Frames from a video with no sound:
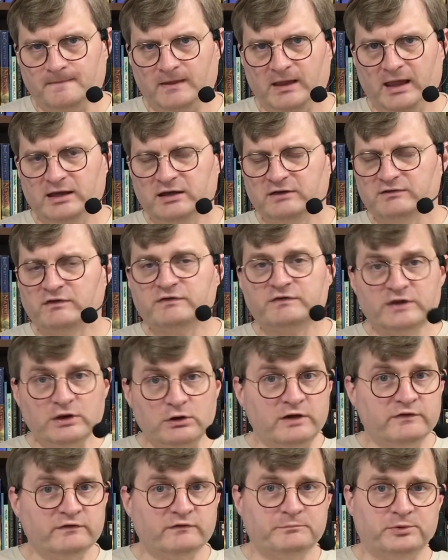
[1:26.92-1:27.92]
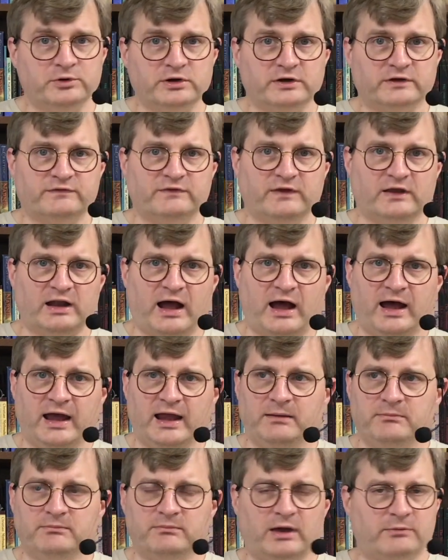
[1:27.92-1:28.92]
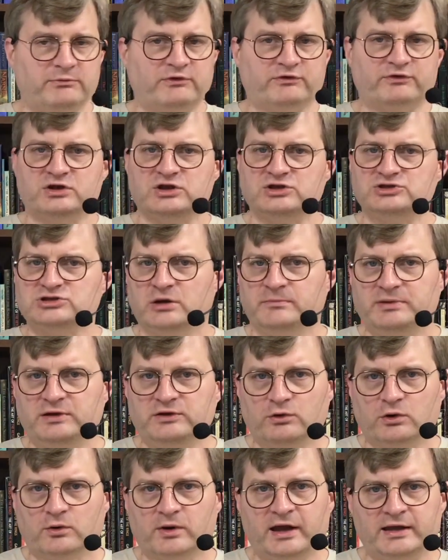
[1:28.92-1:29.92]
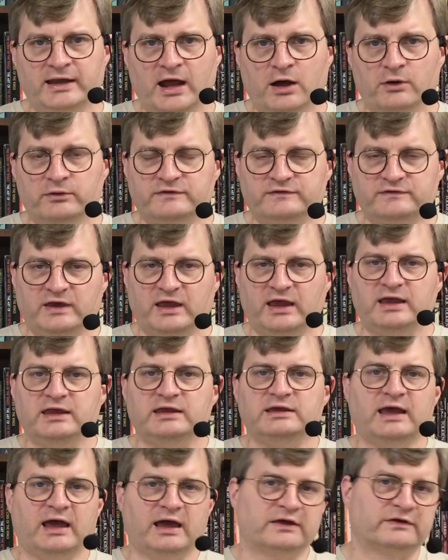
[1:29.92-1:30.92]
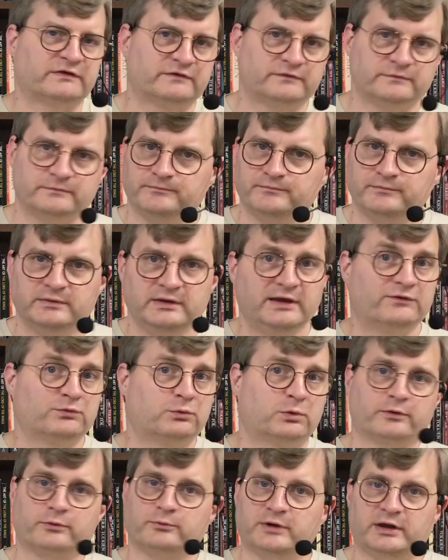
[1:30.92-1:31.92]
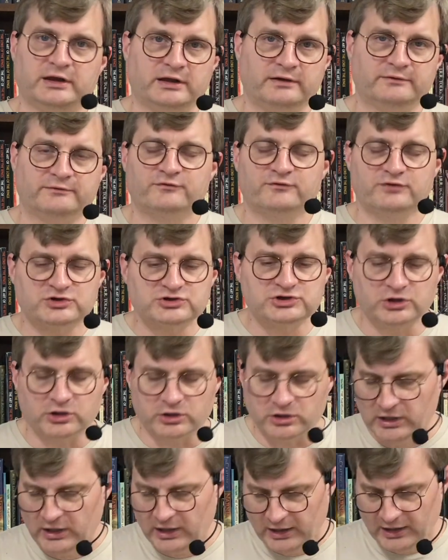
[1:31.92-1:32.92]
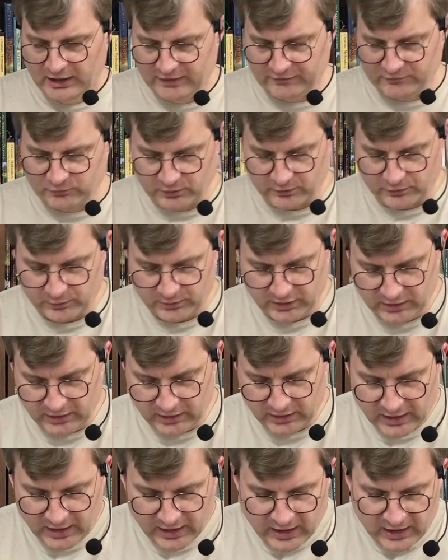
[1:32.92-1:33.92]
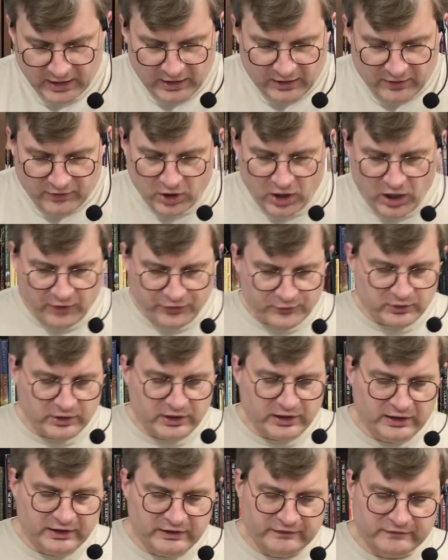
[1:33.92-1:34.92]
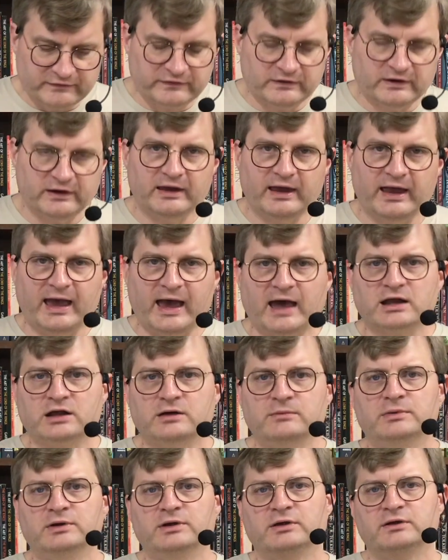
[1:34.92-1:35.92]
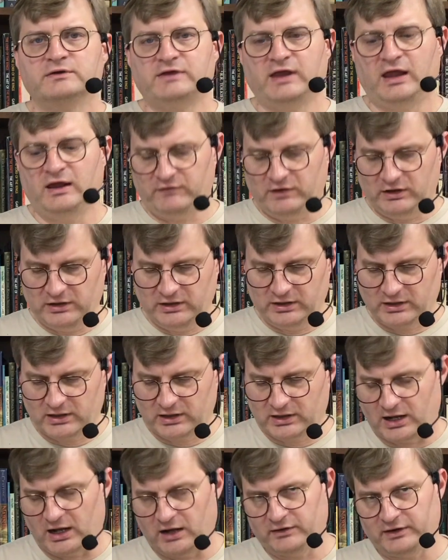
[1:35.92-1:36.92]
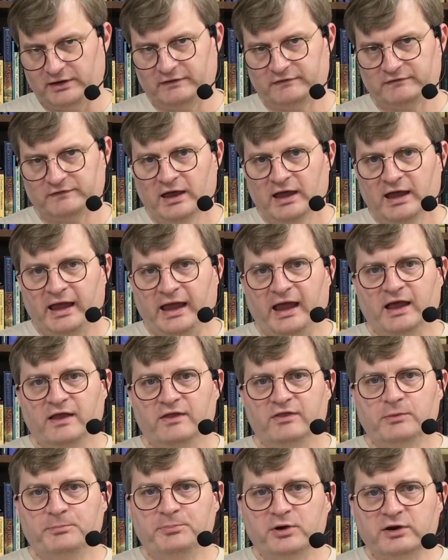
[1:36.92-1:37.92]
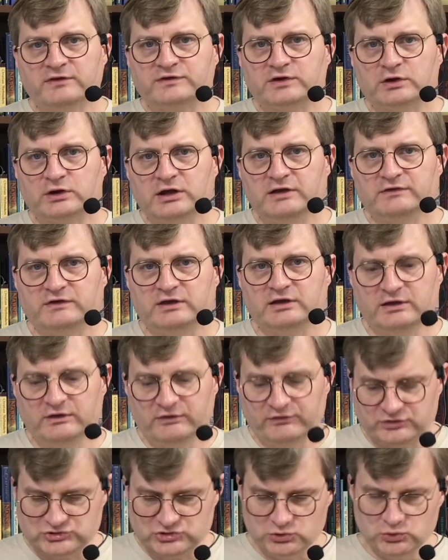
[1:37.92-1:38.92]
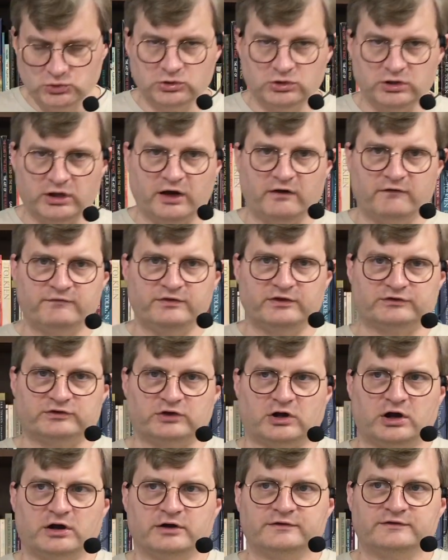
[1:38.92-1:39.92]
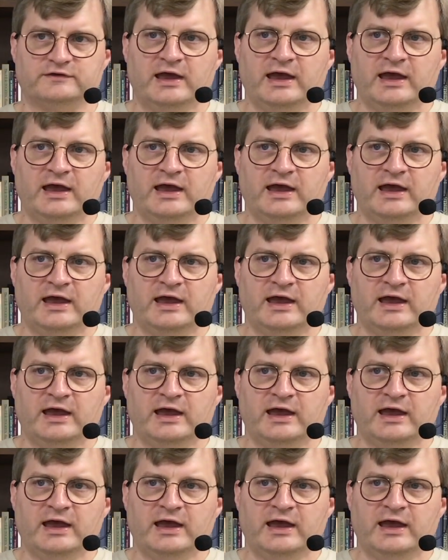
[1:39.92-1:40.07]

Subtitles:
And it's a series of books that I'm just going to jump into it right now and say, yes, it's worth reading, for sure. It's worth reading. The author is Adam David Collings, and the book series is Jewel of the Stars.